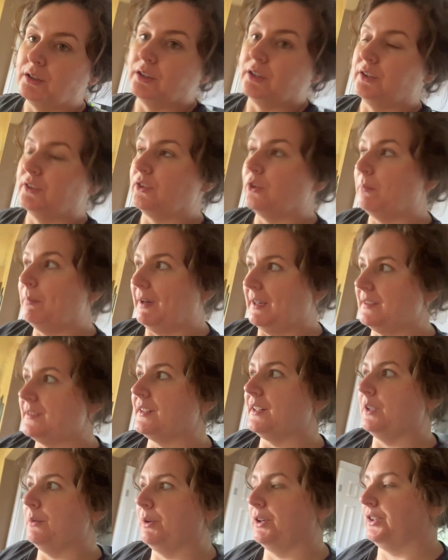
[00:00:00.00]
So
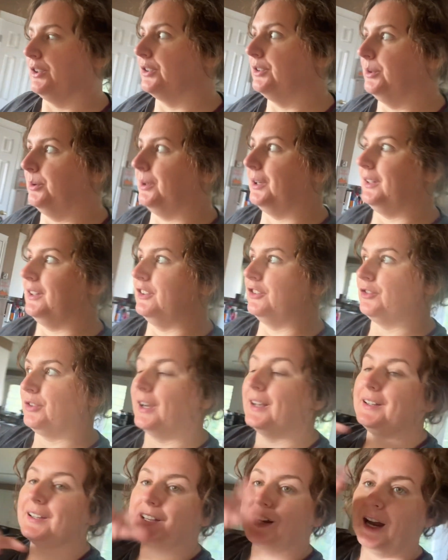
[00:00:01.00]
basically what you're doing is
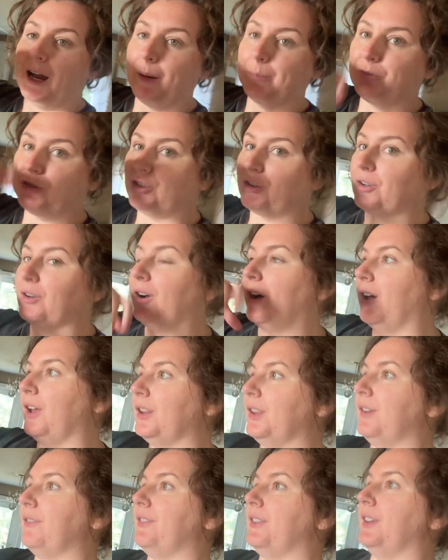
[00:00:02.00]
trying to capture
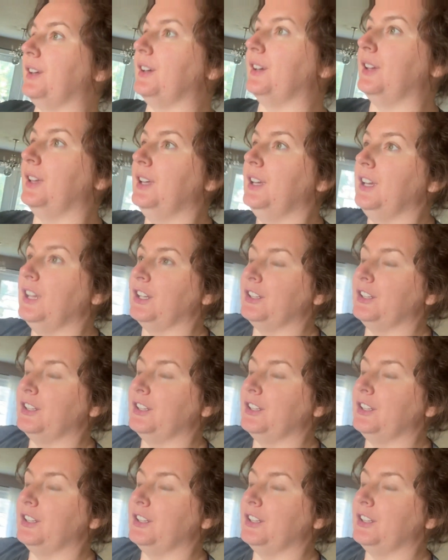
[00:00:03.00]
all of the